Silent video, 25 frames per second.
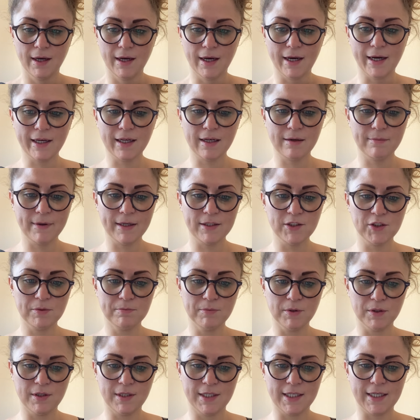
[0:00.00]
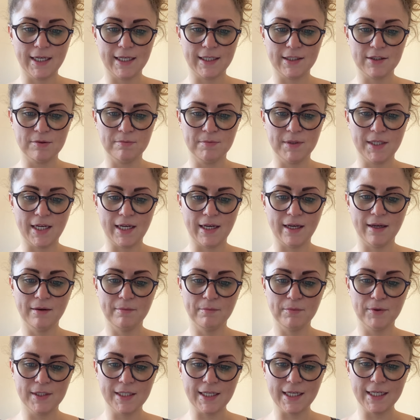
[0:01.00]
I can imagine Mother dying someday,
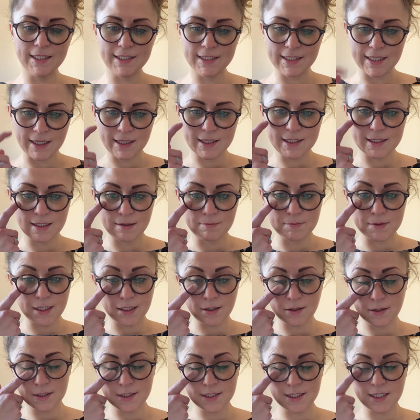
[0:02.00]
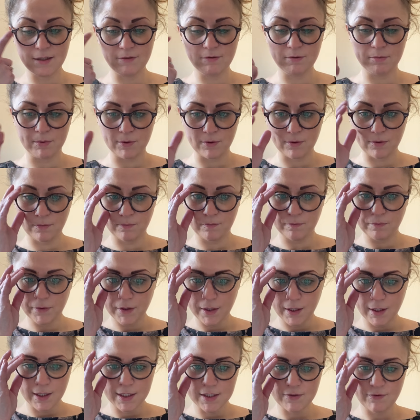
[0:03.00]
but Daddy's death seems inconceivable.
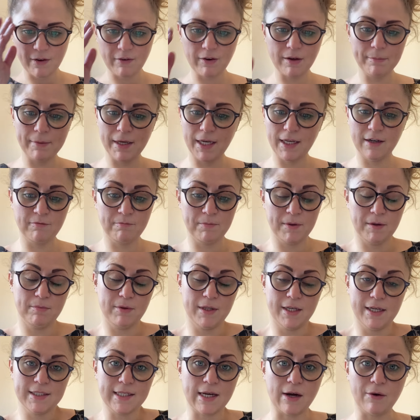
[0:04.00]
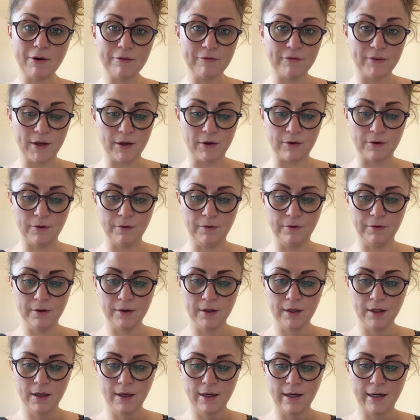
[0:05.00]
It's very mean of me, but that's how I feel.
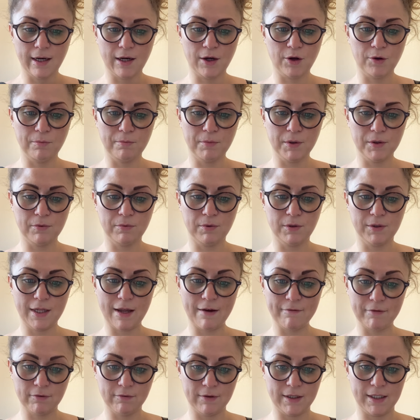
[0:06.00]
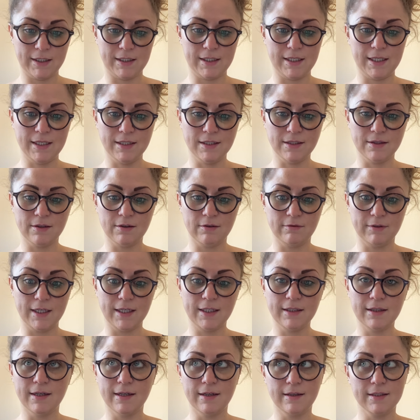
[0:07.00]
I hope Mother will never read this or
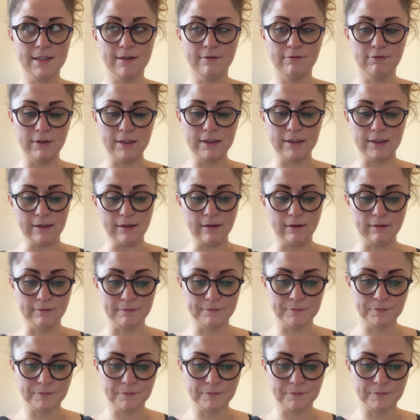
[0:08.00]
anything else I've written.